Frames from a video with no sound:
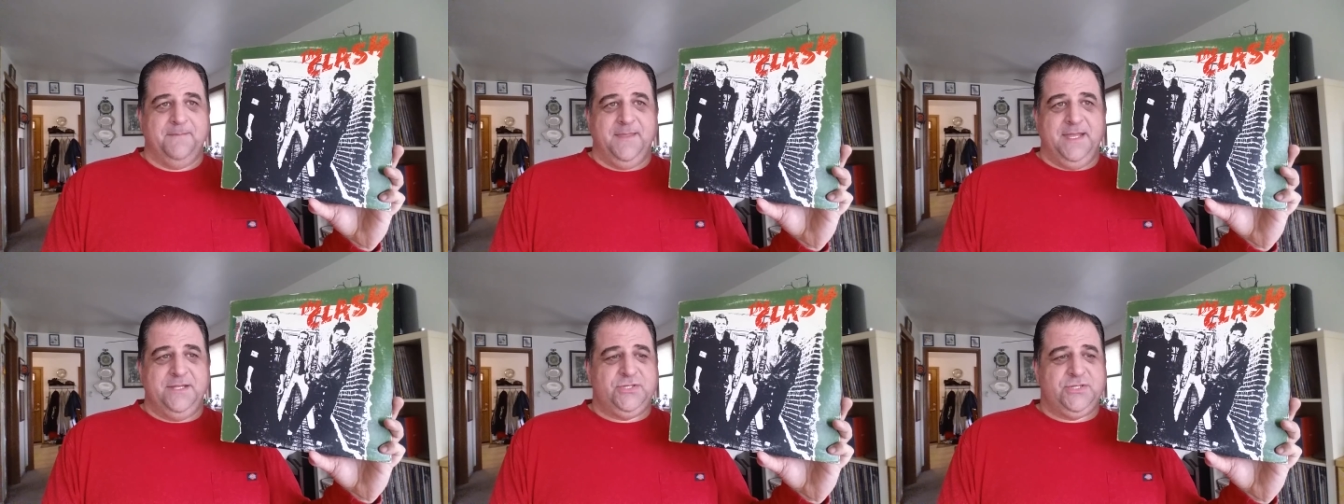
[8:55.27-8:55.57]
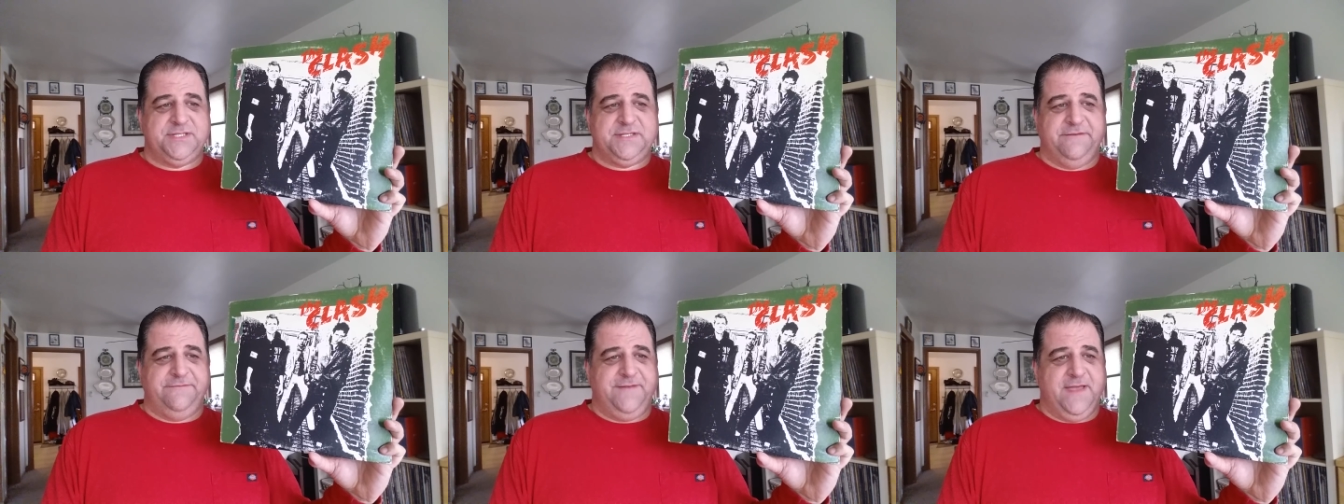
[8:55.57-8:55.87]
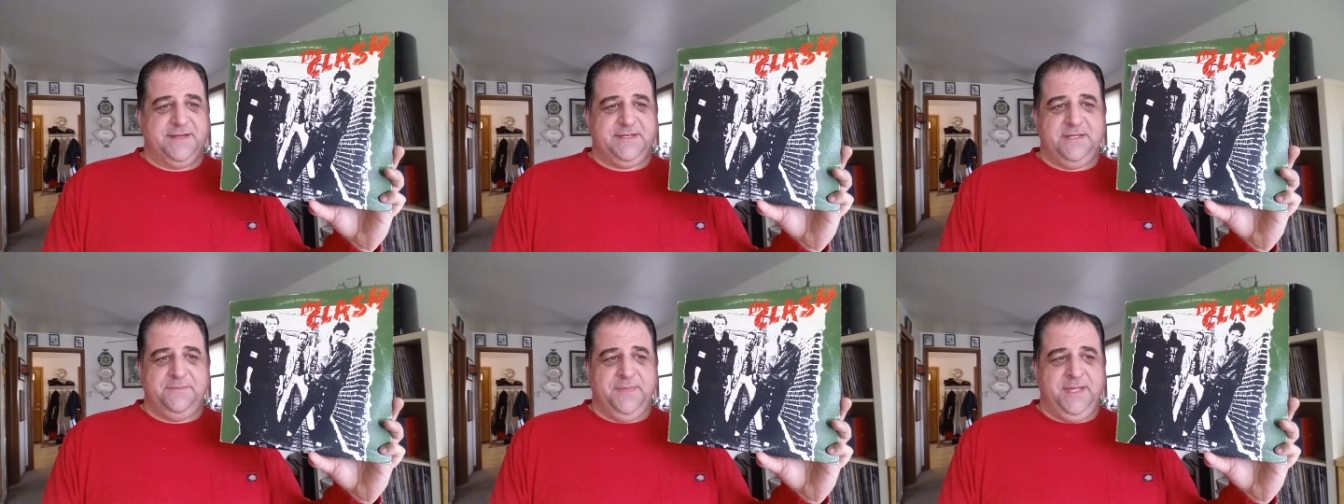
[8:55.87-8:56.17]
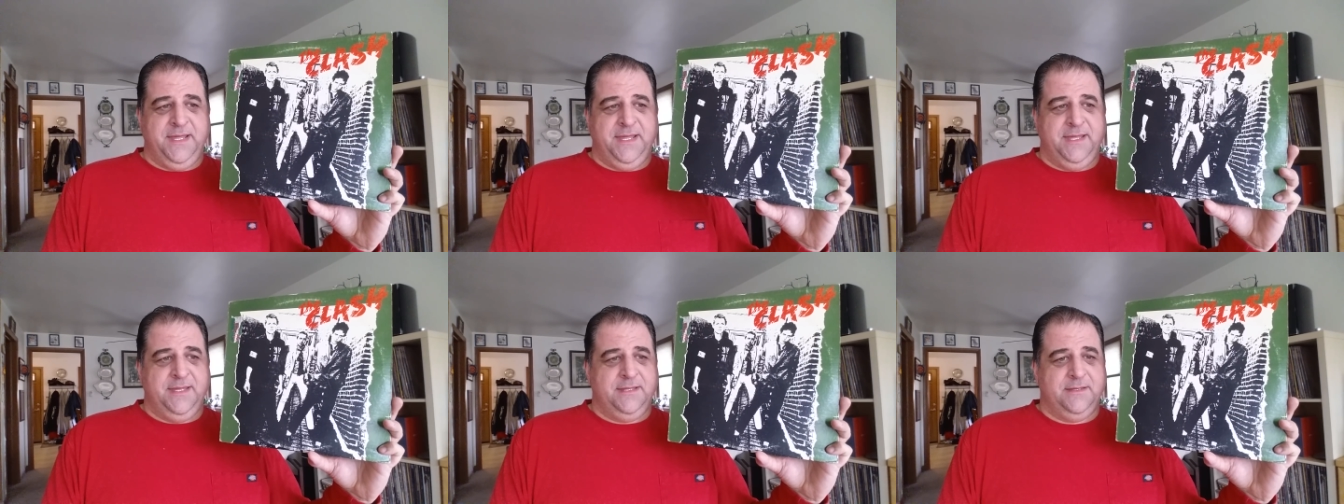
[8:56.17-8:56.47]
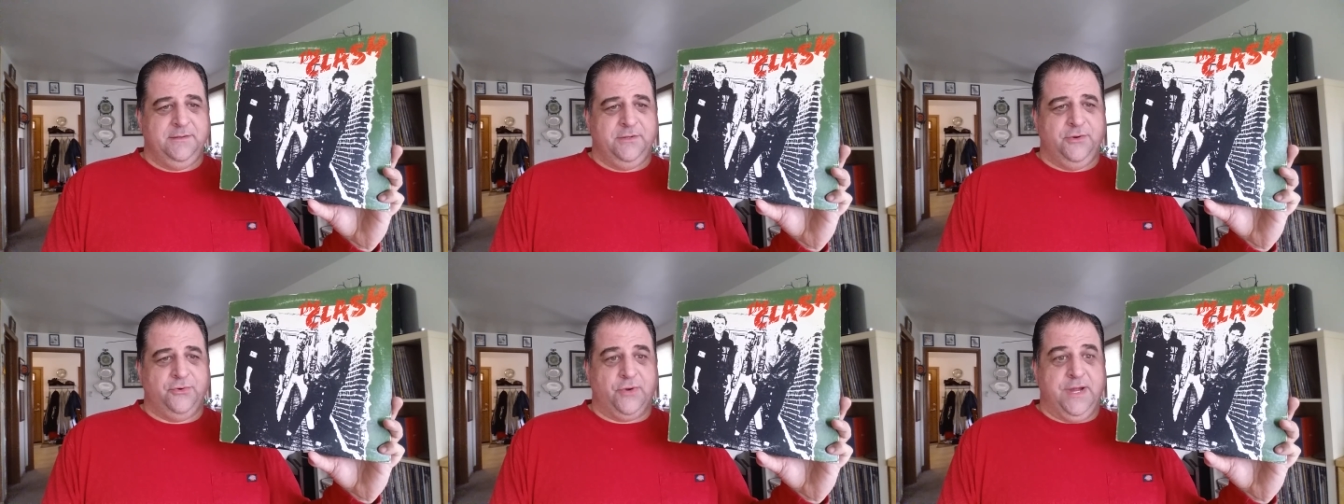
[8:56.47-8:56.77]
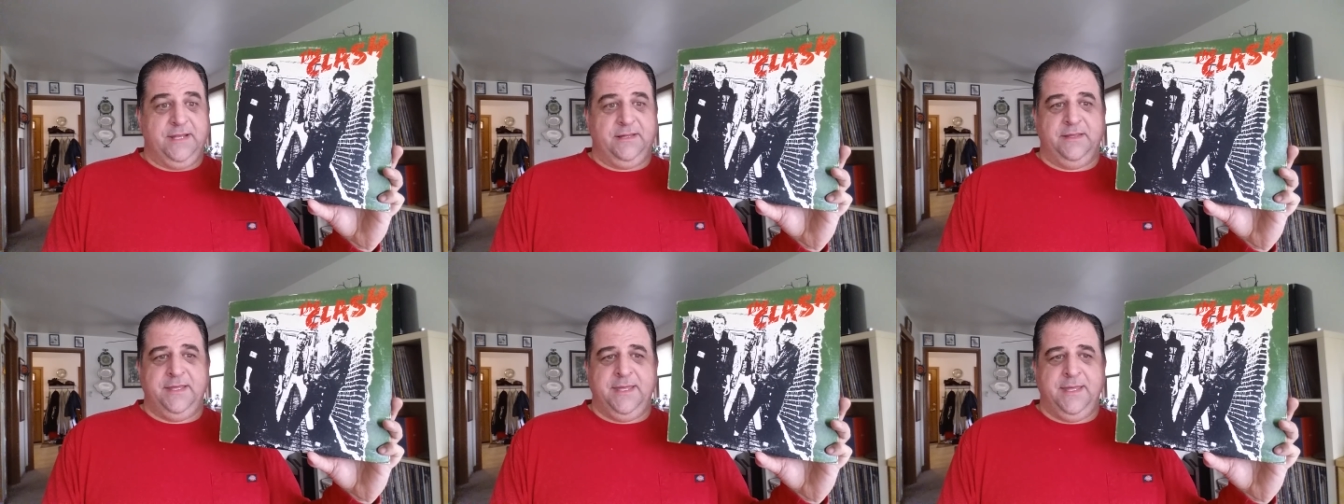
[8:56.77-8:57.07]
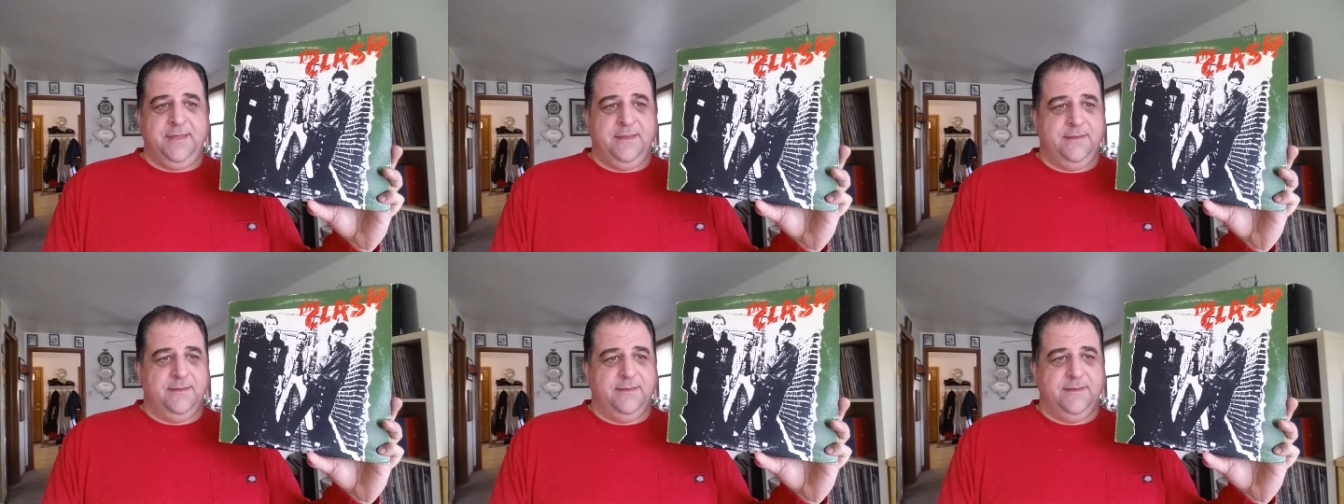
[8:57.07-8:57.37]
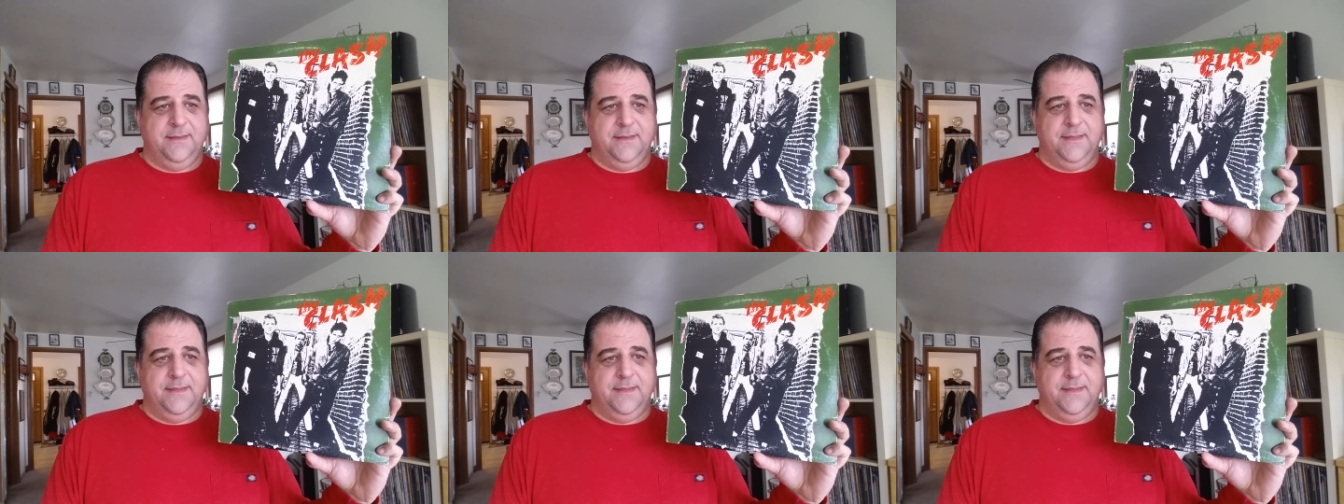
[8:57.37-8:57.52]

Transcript: it just affected me greatly,